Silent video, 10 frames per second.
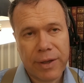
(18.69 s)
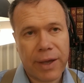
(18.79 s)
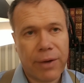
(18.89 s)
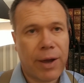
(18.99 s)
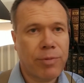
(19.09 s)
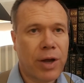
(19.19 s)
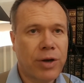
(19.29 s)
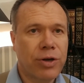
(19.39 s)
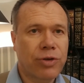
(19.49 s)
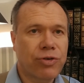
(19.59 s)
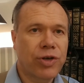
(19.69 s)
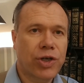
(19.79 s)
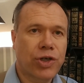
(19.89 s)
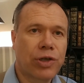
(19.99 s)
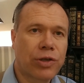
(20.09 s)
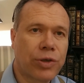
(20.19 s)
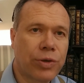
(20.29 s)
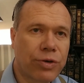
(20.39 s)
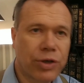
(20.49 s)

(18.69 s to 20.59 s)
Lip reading: Now, I'm not a traditional tutor.